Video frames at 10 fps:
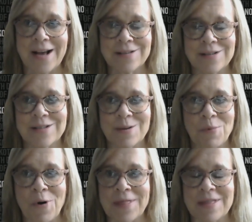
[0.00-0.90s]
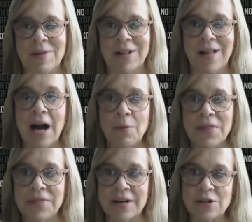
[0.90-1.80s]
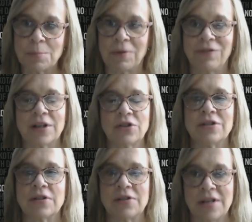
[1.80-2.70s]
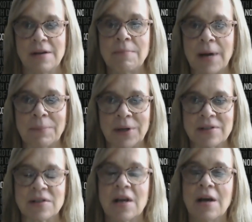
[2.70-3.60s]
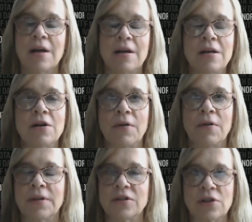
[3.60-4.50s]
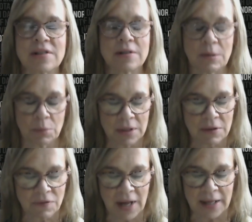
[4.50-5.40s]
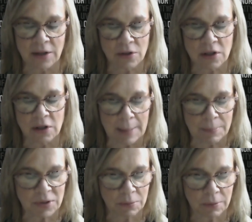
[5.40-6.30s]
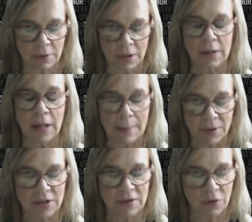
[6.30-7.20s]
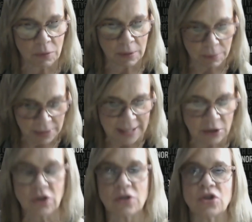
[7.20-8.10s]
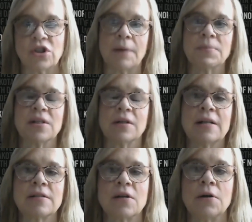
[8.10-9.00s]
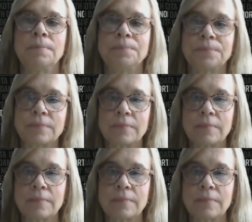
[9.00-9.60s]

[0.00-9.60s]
has to support them along with their interprofessional team members. They really value those collaborative relationships. And also